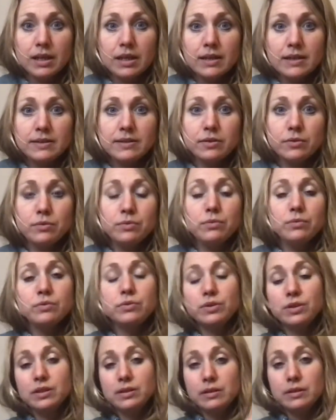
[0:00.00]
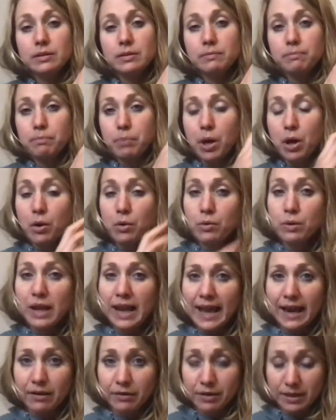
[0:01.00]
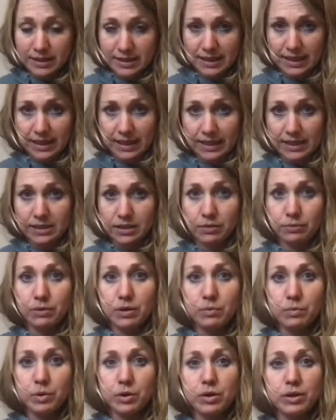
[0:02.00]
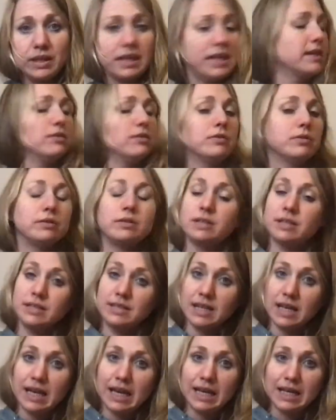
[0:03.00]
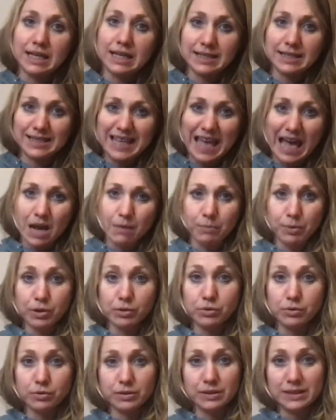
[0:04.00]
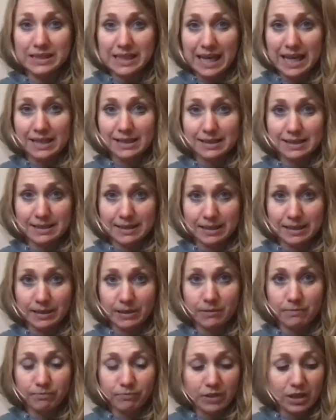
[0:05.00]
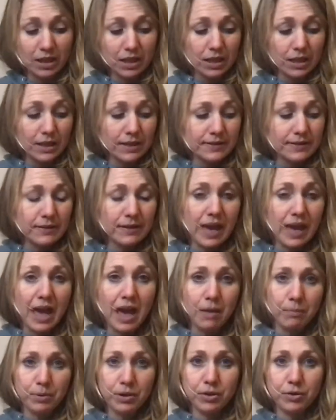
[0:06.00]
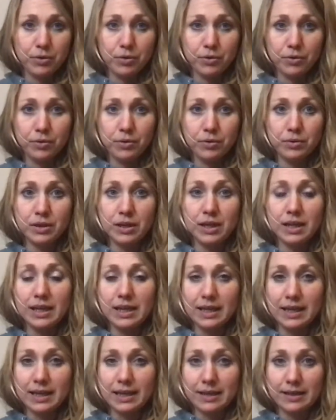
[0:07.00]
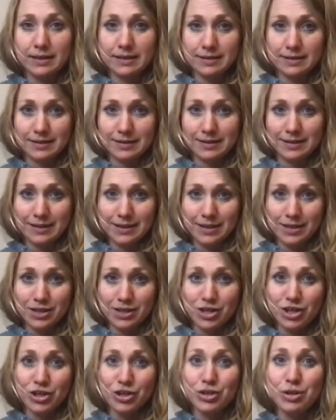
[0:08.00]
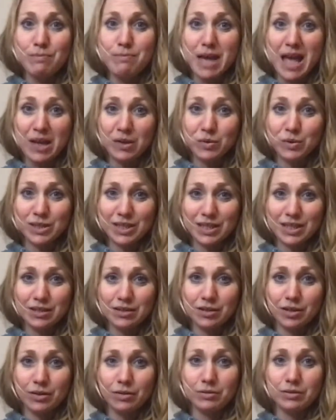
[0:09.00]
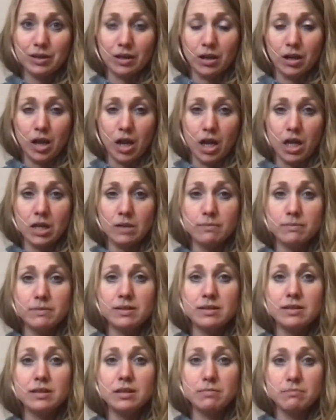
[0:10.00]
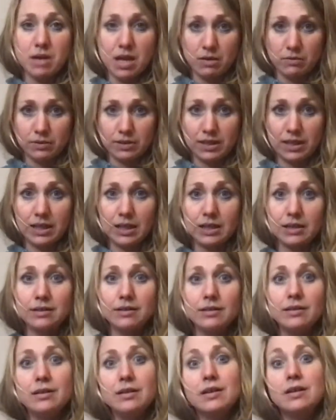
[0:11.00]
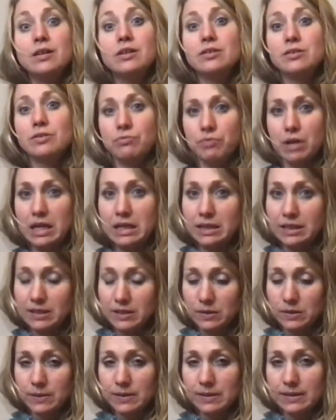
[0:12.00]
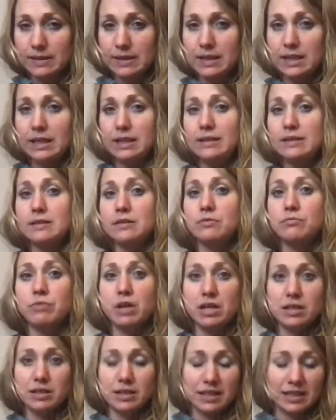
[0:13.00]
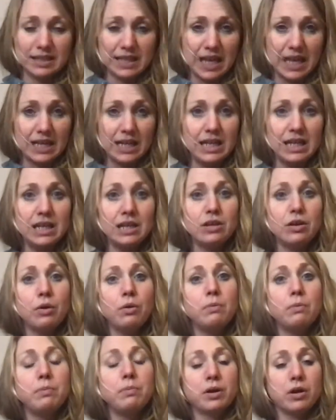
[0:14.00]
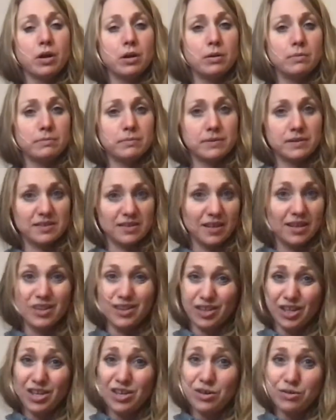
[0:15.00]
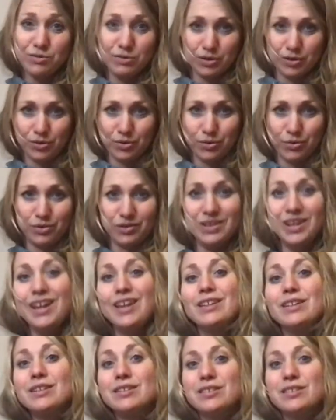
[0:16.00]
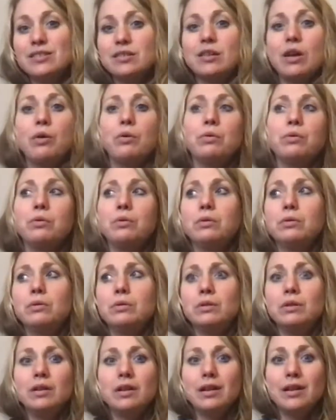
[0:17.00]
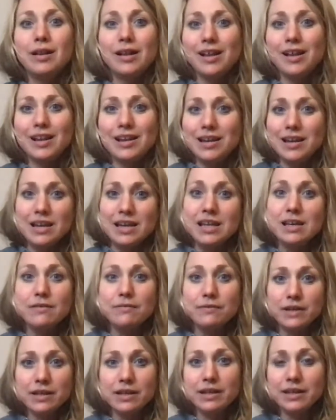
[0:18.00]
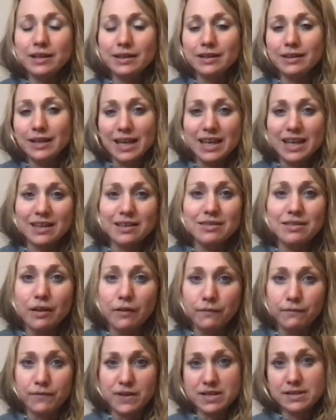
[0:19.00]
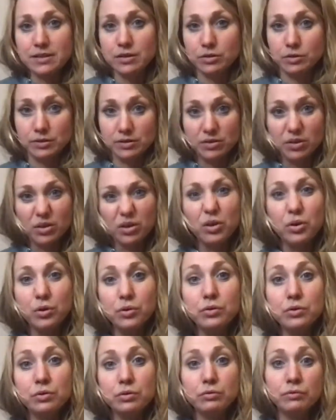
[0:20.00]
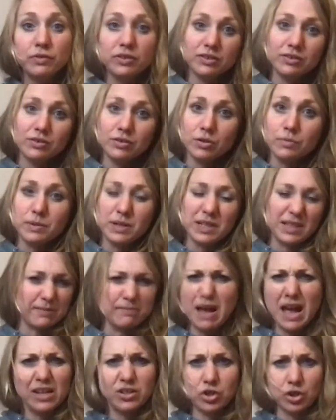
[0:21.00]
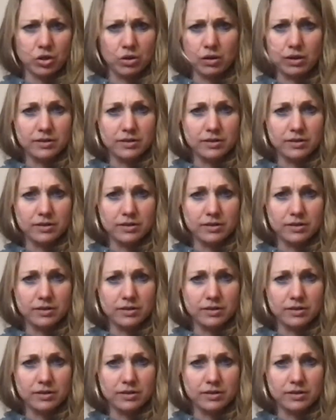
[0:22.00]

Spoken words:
So the polarity that we're working on today is Capricorn to Cancer. So Capricorn is the mountain goat that climbs the mountain, surrenders to its knees, surrenders that ego, and becomes a unicorn, the soul, living in the physical. It's got hooves, but it's magical.